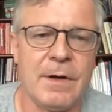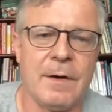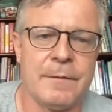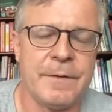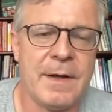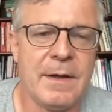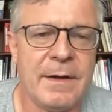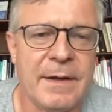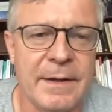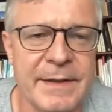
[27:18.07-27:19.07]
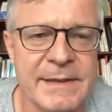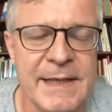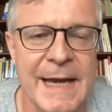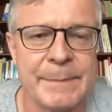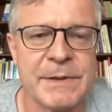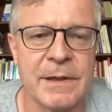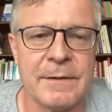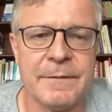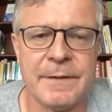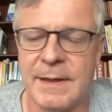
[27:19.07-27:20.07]
of this types
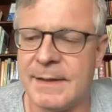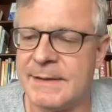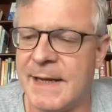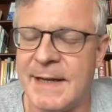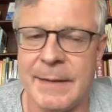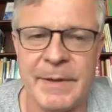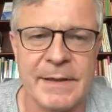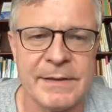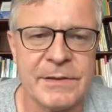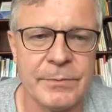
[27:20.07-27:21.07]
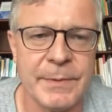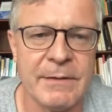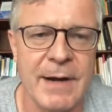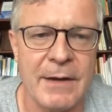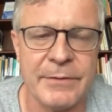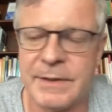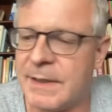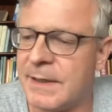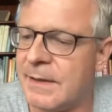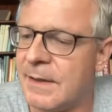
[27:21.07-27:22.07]
of dynamic is to be grounded
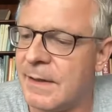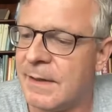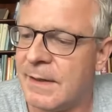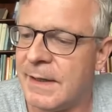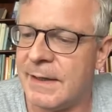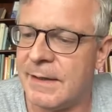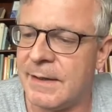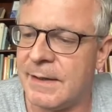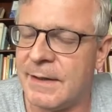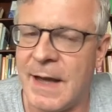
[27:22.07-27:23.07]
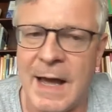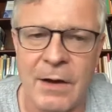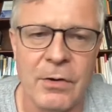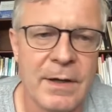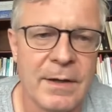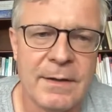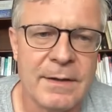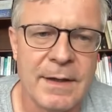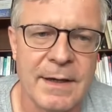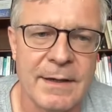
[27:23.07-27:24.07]
in how
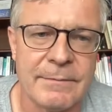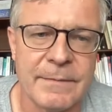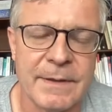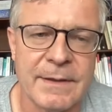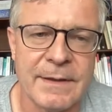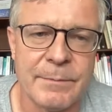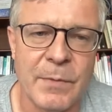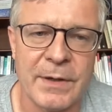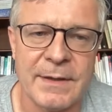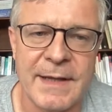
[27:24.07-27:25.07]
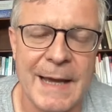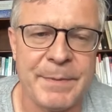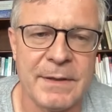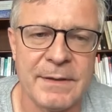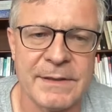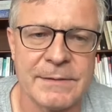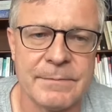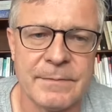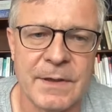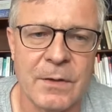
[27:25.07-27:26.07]
modern
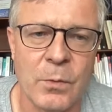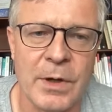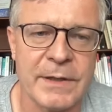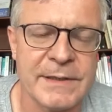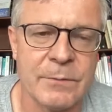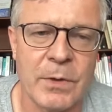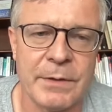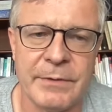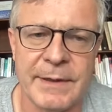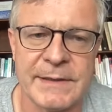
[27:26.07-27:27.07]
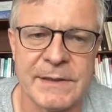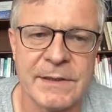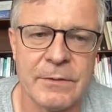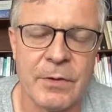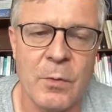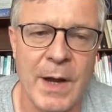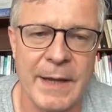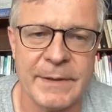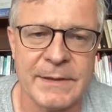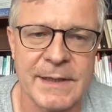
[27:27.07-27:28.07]
capitalism works and what its
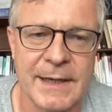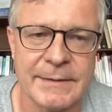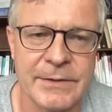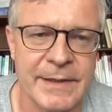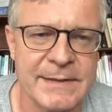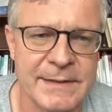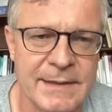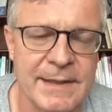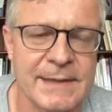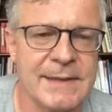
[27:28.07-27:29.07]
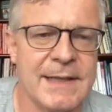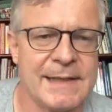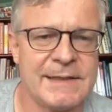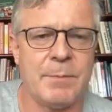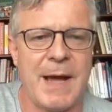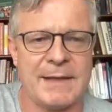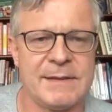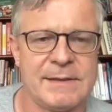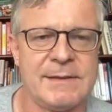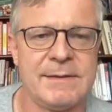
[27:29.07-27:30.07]
requirements are. So that's the classical
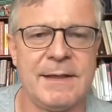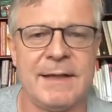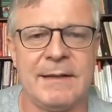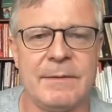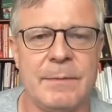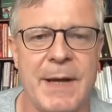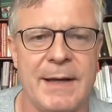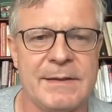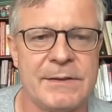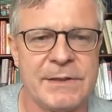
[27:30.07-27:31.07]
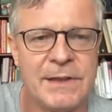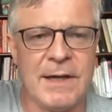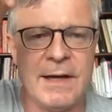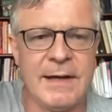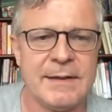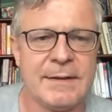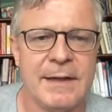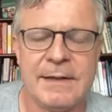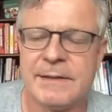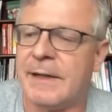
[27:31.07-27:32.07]
Marxist part. So it's a
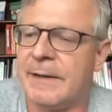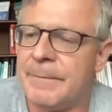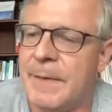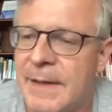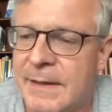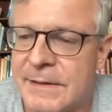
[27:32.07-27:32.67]
to